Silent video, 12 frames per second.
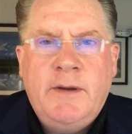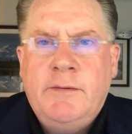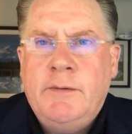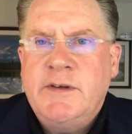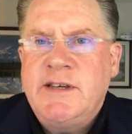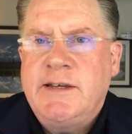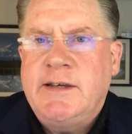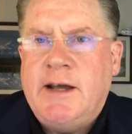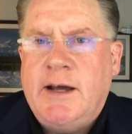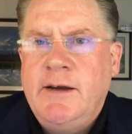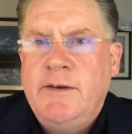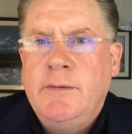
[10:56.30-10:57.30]
what
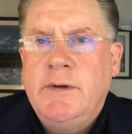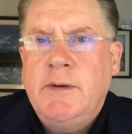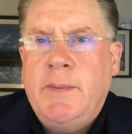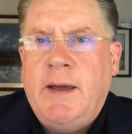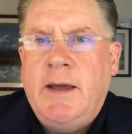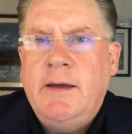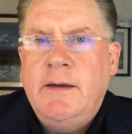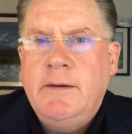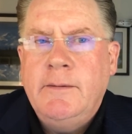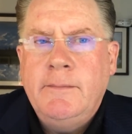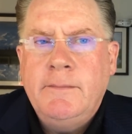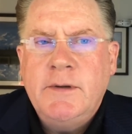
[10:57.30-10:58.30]
society's willing to pay
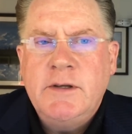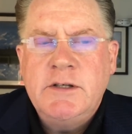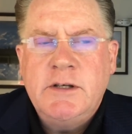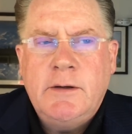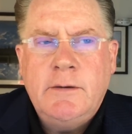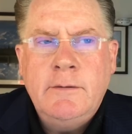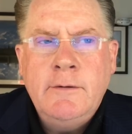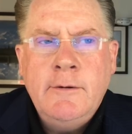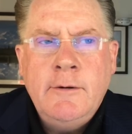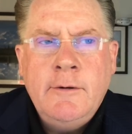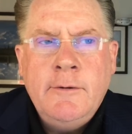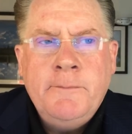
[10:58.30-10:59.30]
you. And so
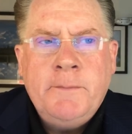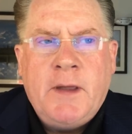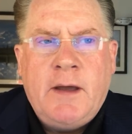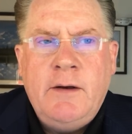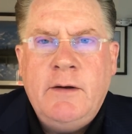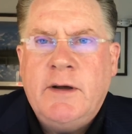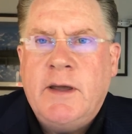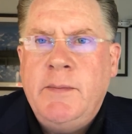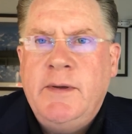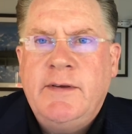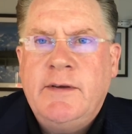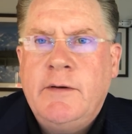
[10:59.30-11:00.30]
I know it can
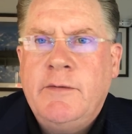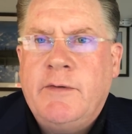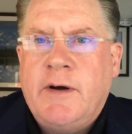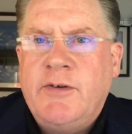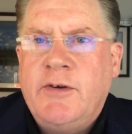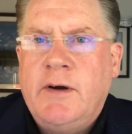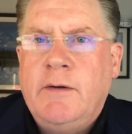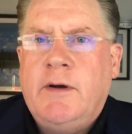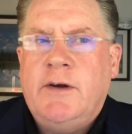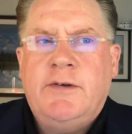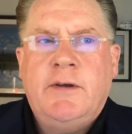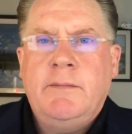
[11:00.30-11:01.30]
be so frustrating to
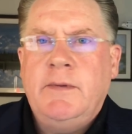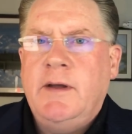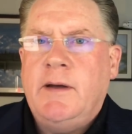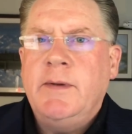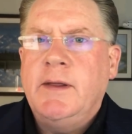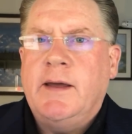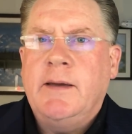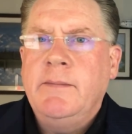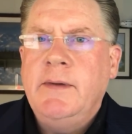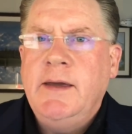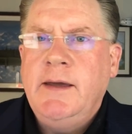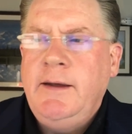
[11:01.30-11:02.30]
watch some dummy like
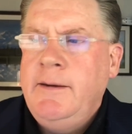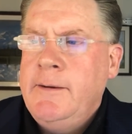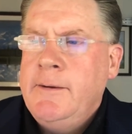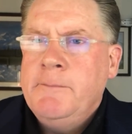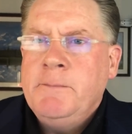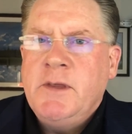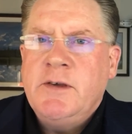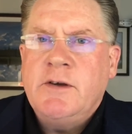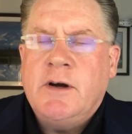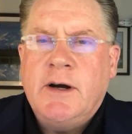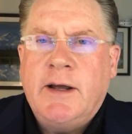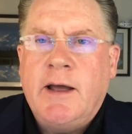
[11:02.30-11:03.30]
me
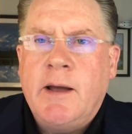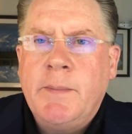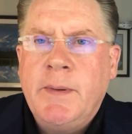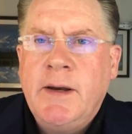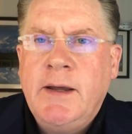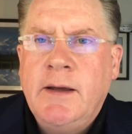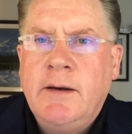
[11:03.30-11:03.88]
start a company